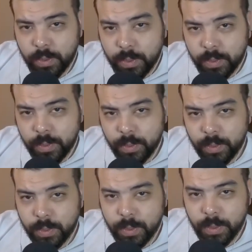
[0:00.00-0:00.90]

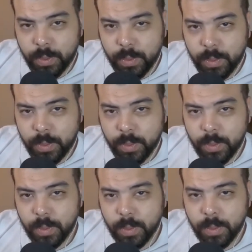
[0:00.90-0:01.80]

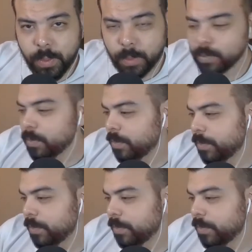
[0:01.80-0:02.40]
No one is speaking in this clip.